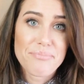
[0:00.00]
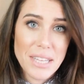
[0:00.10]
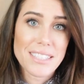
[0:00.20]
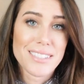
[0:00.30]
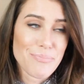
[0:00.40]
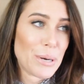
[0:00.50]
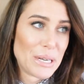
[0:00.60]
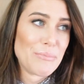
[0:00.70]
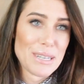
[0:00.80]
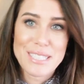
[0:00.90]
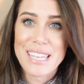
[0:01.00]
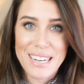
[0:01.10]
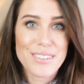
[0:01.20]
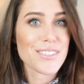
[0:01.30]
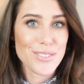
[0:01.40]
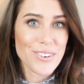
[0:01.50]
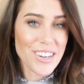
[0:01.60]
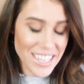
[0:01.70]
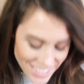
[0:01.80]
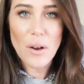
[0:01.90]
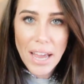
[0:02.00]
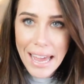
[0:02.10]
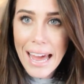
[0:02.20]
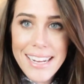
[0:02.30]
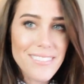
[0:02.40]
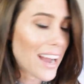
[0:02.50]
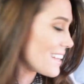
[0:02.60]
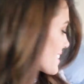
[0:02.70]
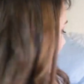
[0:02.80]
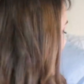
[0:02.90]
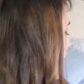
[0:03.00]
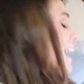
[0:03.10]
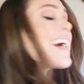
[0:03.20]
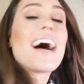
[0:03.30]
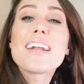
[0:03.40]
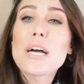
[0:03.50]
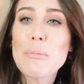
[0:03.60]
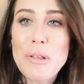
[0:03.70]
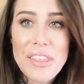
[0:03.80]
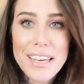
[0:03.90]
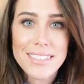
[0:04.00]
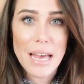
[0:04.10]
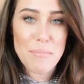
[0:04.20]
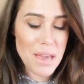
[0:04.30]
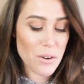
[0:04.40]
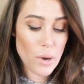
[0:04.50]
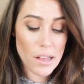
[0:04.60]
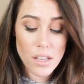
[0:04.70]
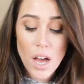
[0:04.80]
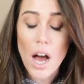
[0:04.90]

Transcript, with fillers: That's pretty much the end of the story. Okay, anyways, I got a couple things at Madewell.